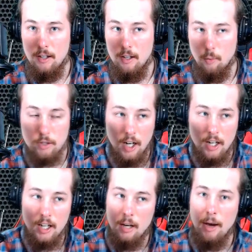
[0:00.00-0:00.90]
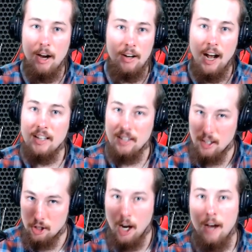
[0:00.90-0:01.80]
We're talking about guys like
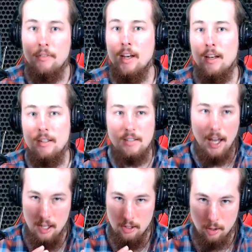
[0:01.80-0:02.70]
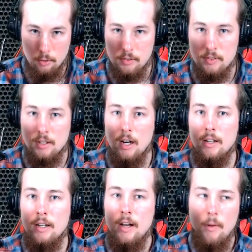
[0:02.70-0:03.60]
Chavez and Joseph
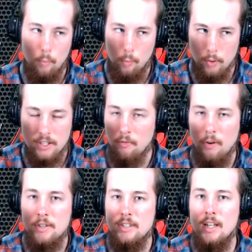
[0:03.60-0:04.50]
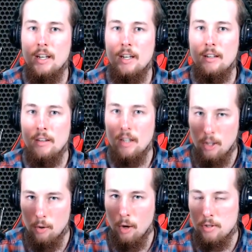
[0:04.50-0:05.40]
Stalin. What's the first thing that
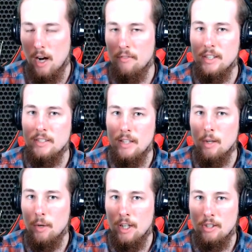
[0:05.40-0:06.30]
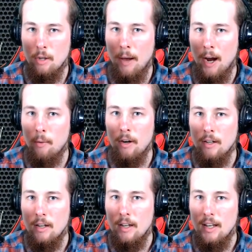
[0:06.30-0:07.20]
Hugo Chavez did when he took power?
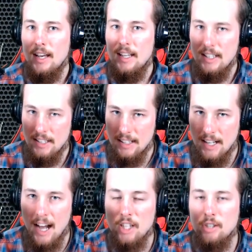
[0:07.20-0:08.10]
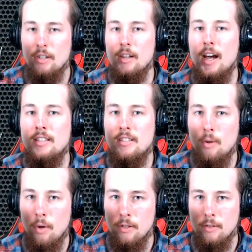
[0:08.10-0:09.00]
He nationalized the
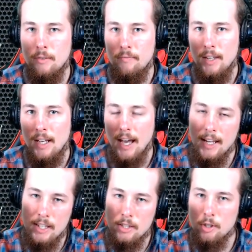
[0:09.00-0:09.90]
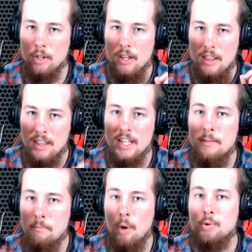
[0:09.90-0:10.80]
oil and he took the
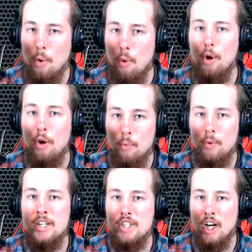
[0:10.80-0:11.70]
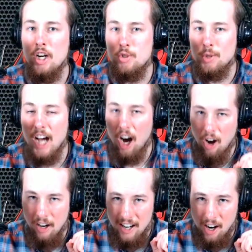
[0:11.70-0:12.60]
most oil rich country
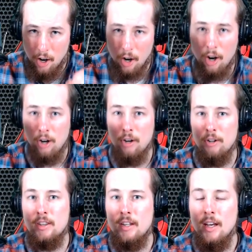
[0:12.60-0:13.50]
on earth